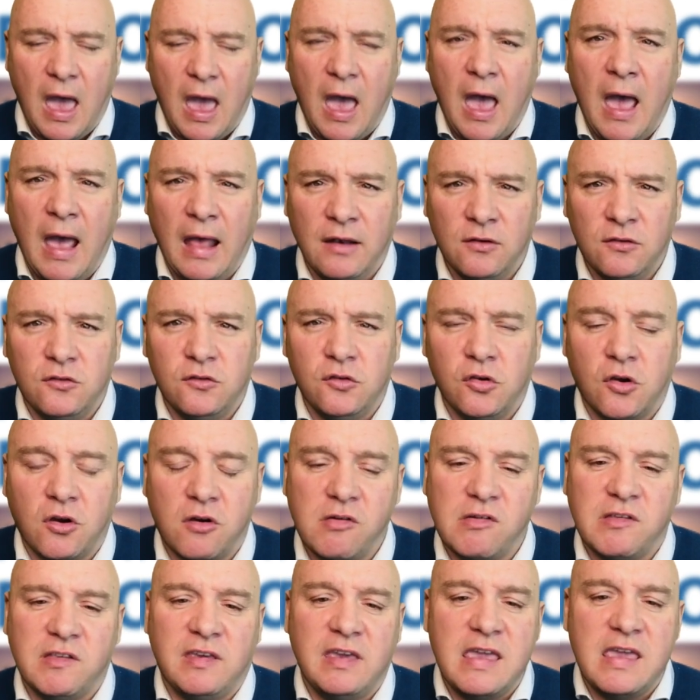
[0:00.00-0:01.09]
and to
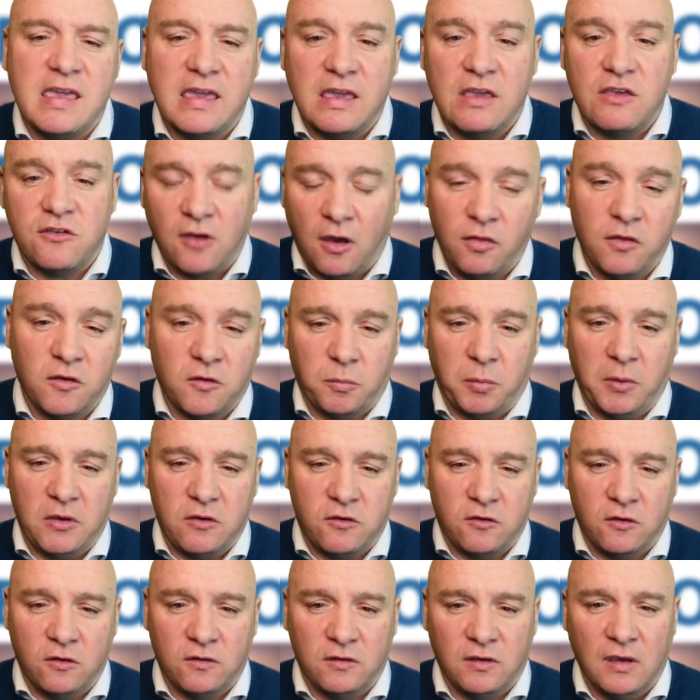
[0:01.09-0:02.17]
critique each other's
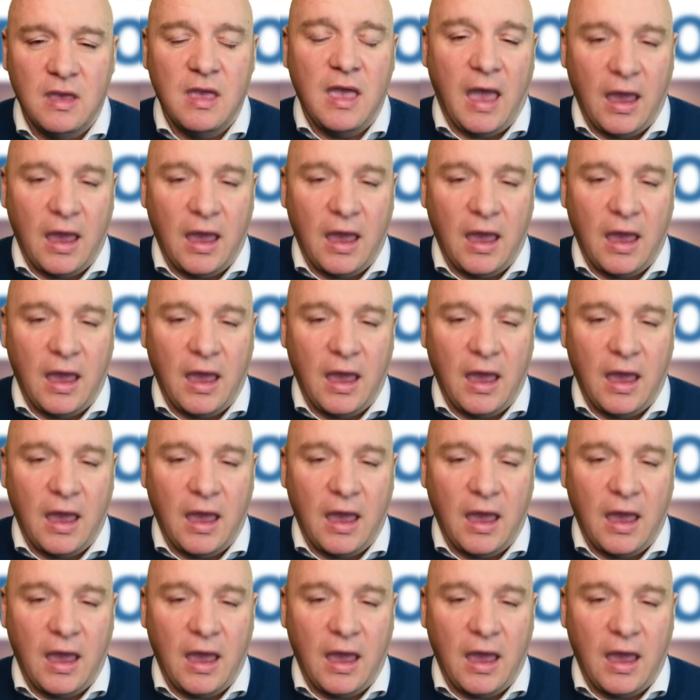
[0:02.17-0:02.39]
pictures.